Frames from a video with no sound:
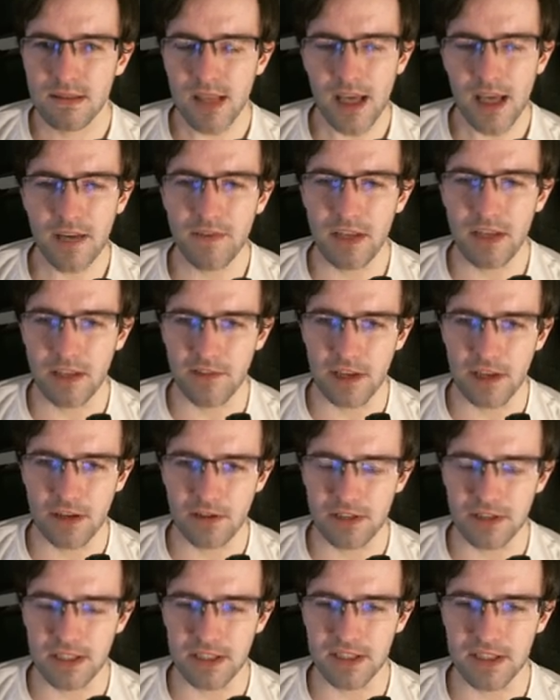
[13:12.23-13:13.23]
lot of
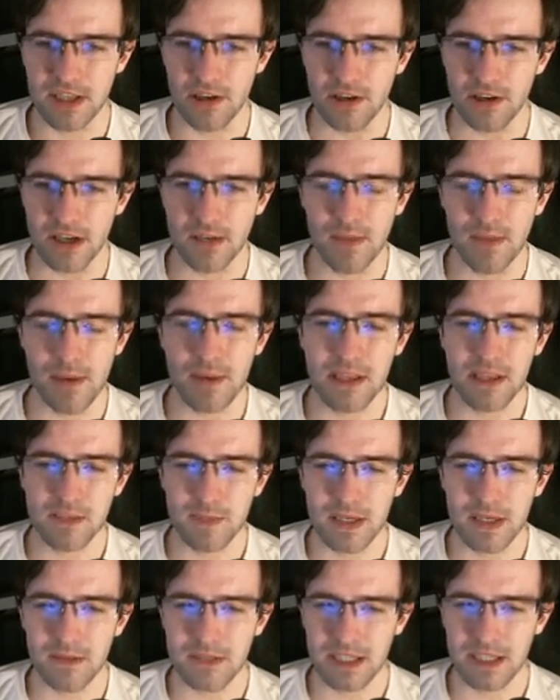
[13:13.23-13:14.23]
elevators in this area. Maybe this
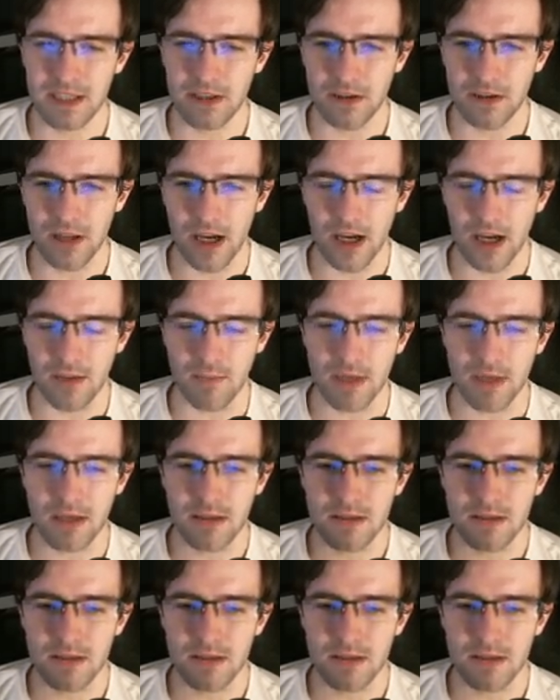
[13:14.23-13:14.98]
becomes like a little hub.